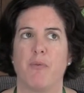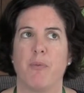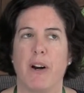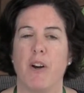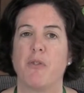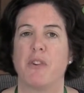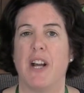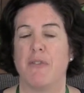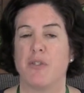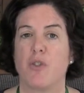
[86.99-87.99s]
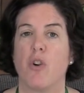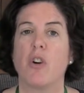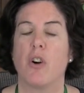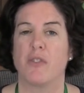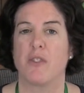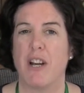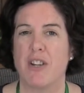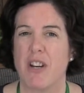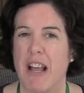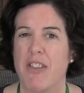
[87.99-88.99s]
very often have strong
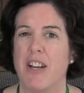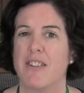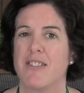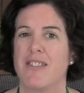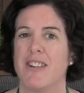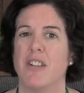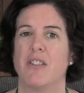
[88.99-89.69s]
conservation ethics,